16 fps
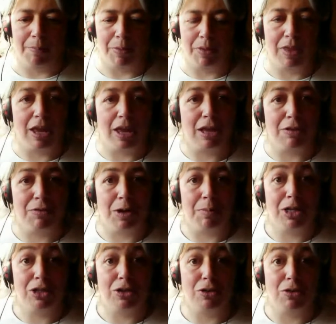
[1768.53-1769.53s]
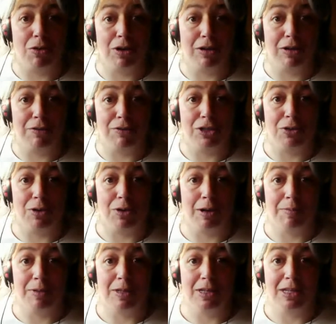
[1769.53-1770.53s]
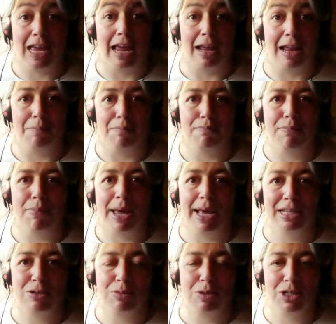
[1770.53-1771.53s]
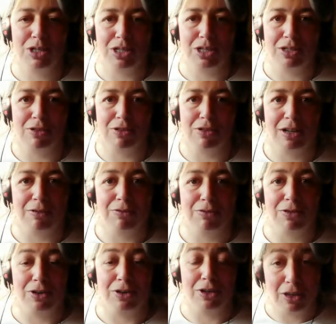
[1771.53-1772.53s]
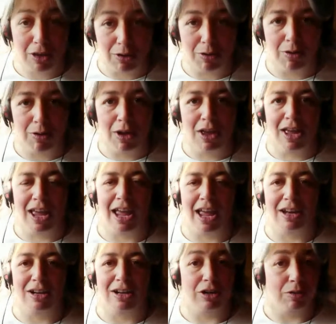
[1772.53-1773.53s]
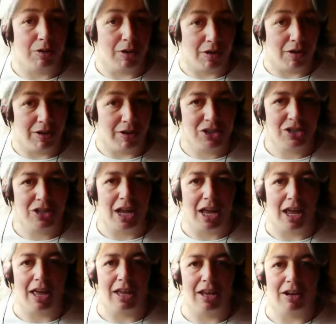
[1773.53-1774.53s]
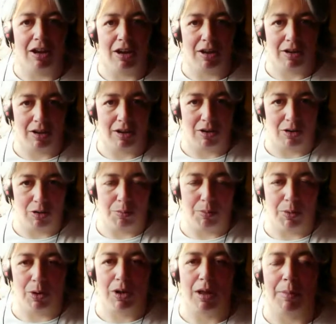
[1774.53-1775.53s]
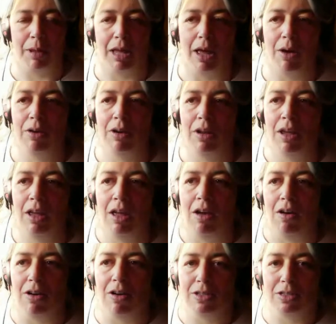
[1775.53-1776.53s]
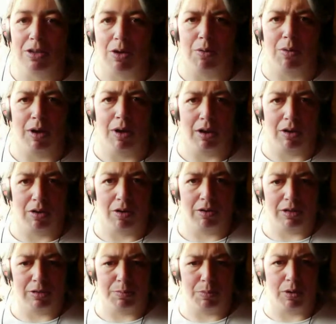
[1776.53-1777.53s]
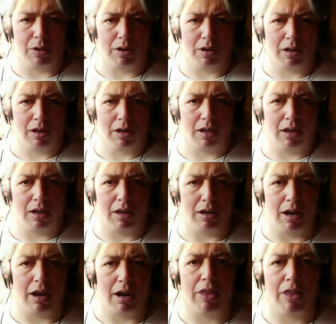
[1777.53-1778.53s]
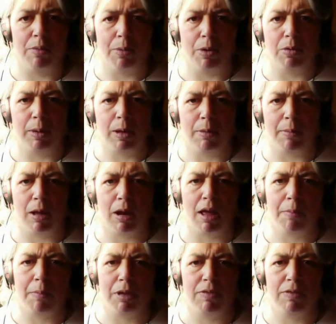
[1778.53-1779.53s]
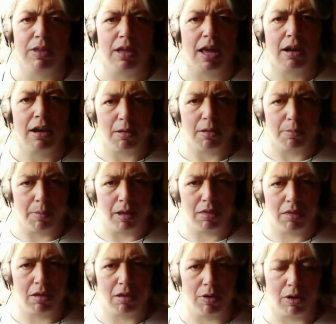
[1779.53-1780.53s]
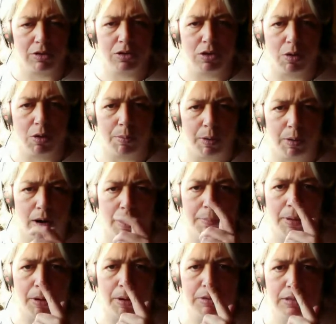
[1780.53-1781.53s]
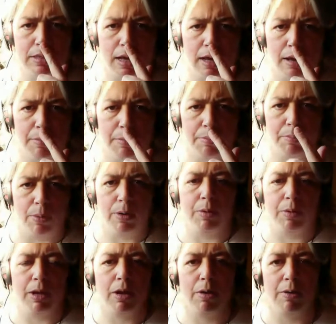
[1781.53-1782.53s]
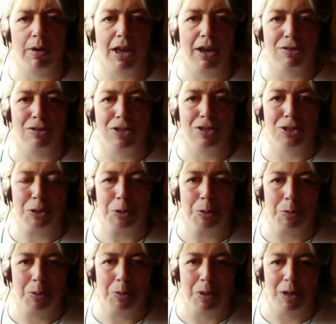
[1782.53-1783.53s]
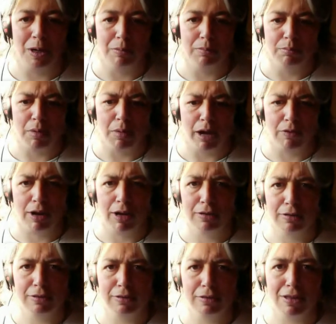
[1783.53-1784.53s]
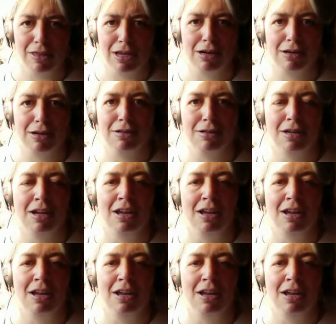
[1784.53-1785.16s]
Thank you very much to Courtney for showing up today, and best wishes, Courtney, for you and your new launch and your new book coming out. Also, Courtney's book, and another book will be coming out, I believe, at the end of the month of October about Puerto Rico and how to migrate. there?